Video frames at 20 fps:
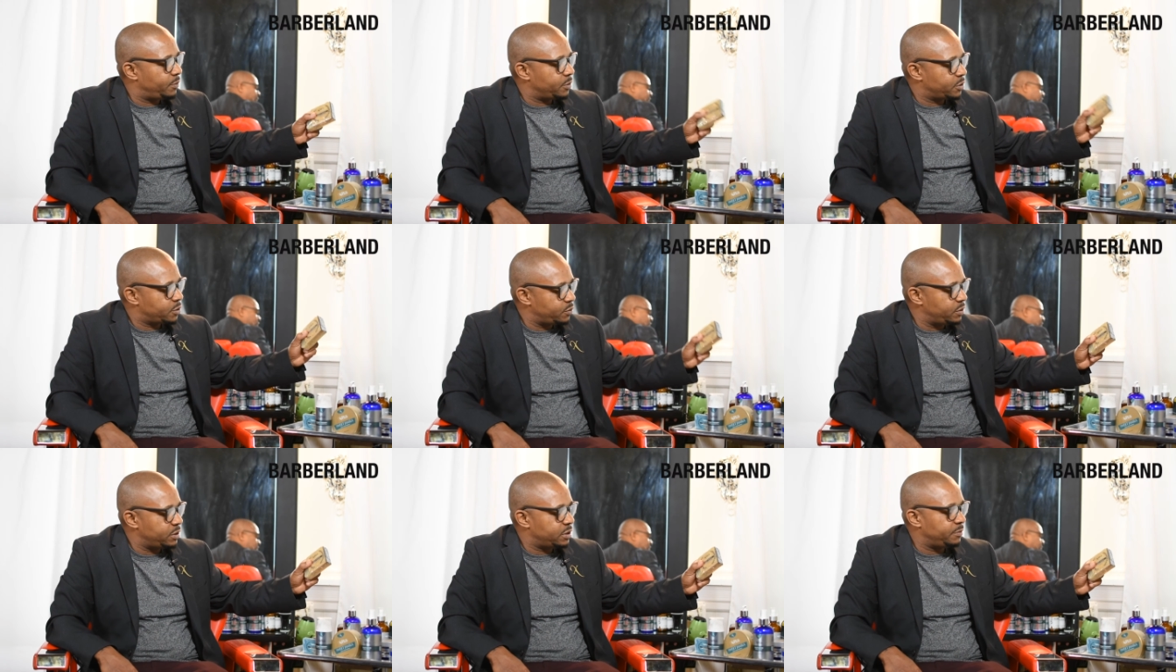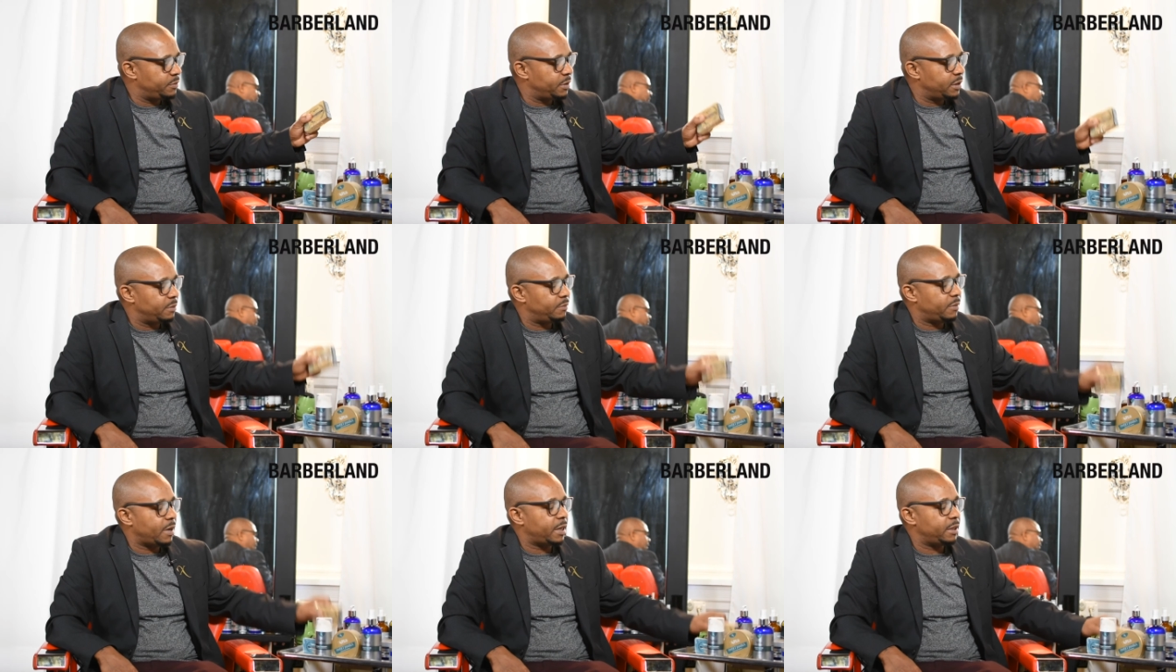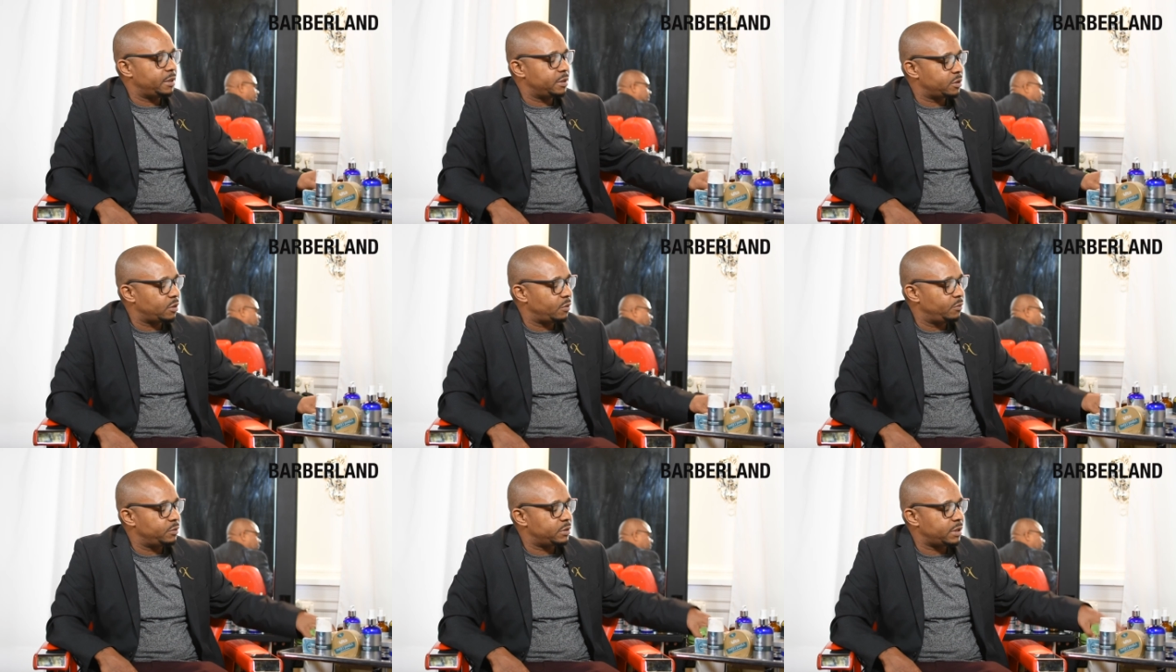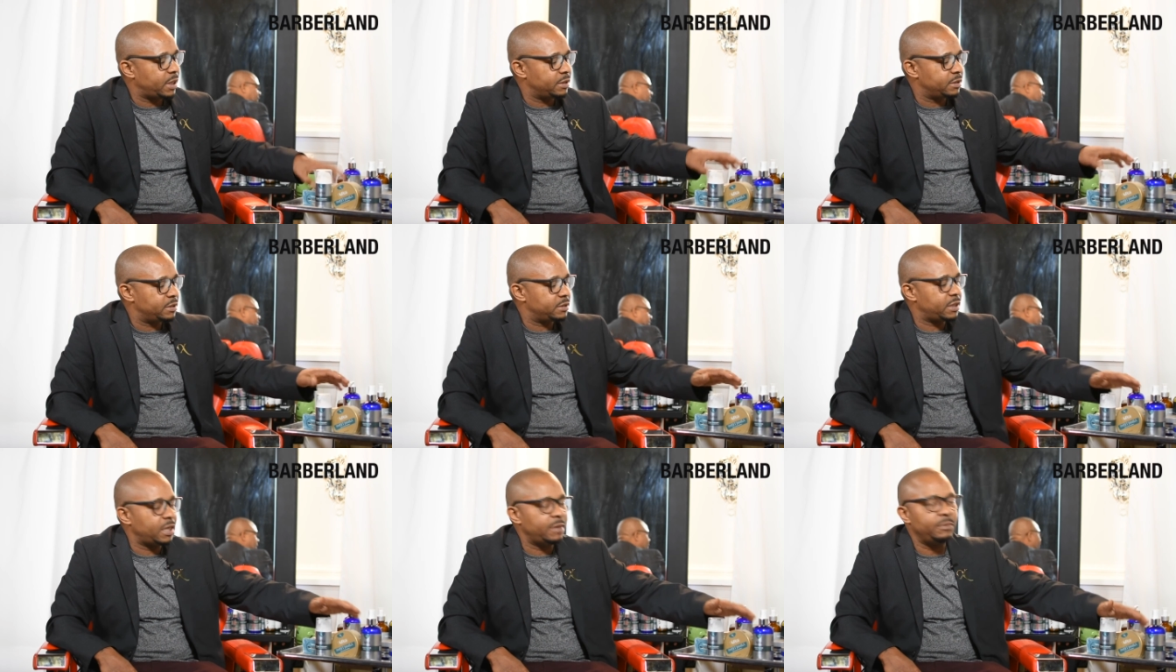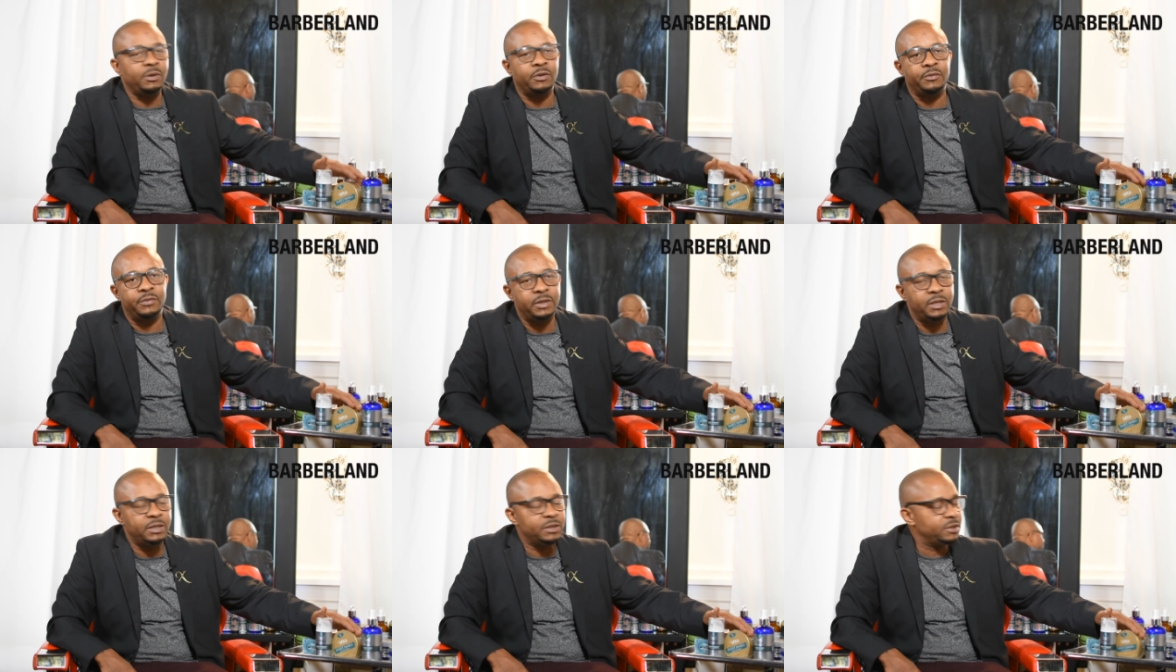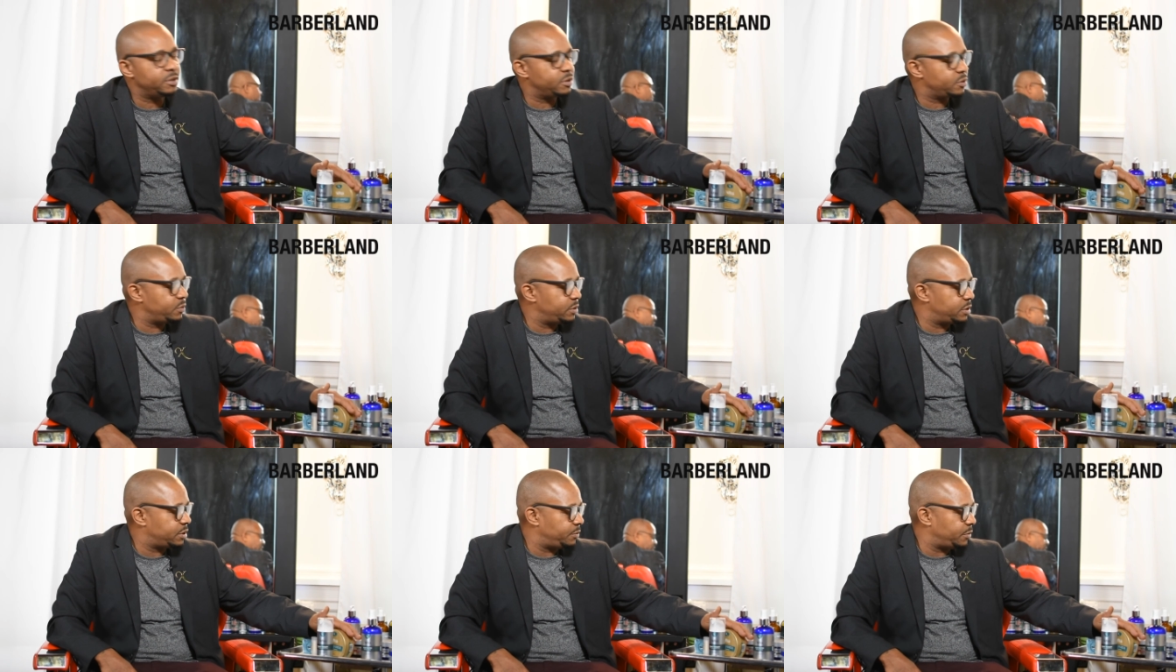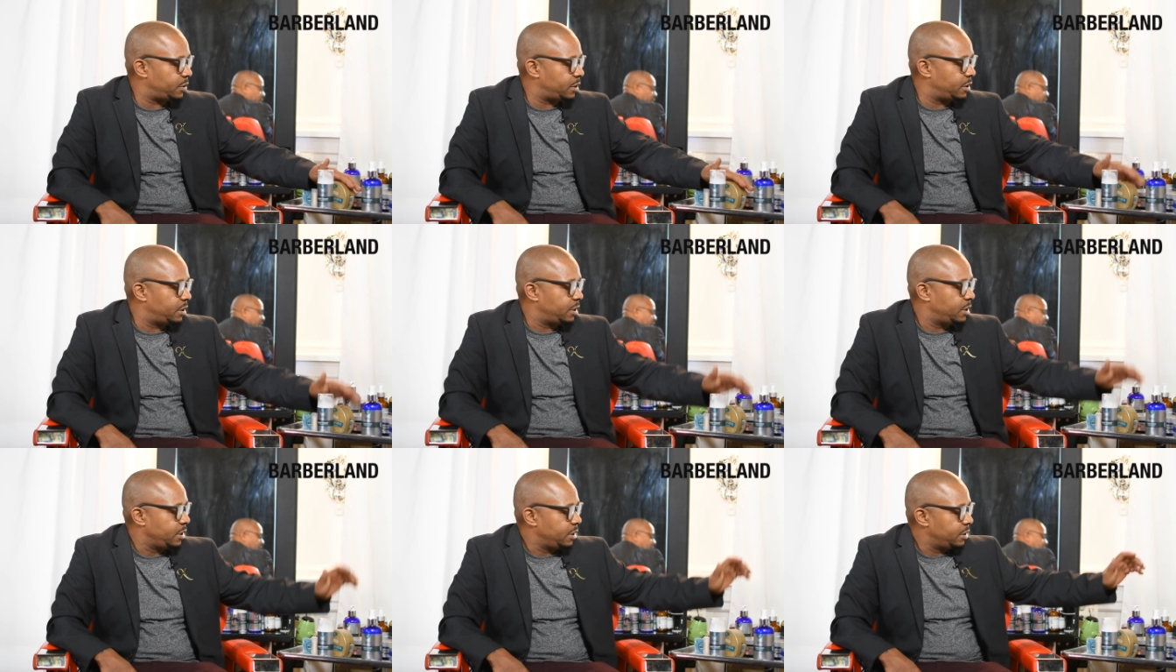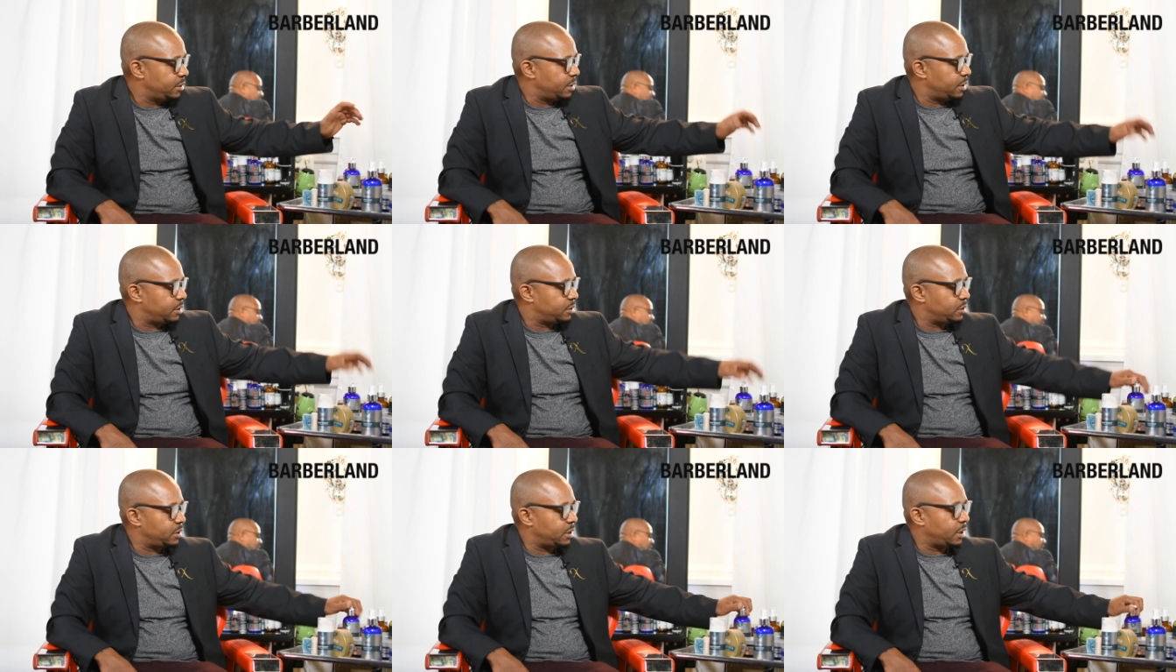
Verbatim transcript: a Sweet Jamila body soap, which has the same ingredients as Sweet Jamila that you